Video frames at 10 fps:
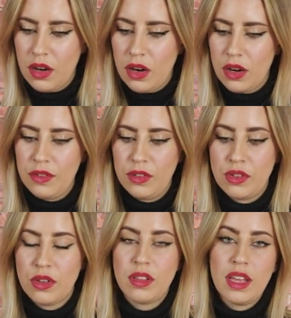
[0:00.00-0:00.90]
Or if you
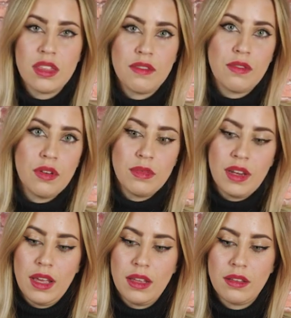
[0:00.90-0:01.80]
don't like the
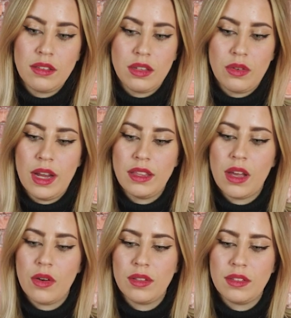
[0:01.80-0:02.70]
formatting, so right
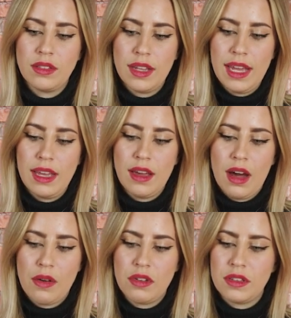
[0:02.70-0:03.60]
now it's day,
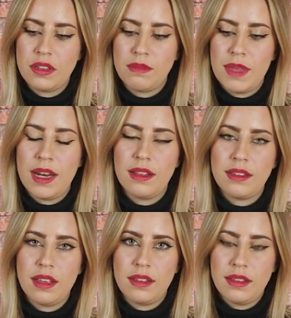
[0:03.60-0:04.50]
hours,
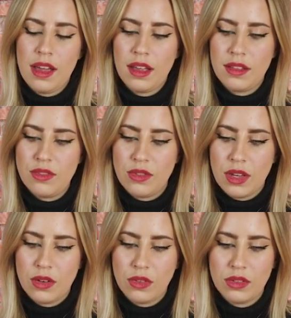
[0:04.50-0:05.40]
minutes, and seconds, you
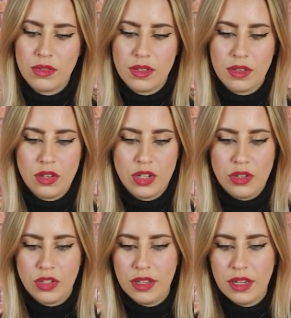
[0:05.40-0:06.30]
can also easily
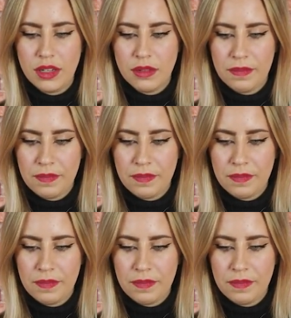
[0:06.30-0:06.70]
change it here.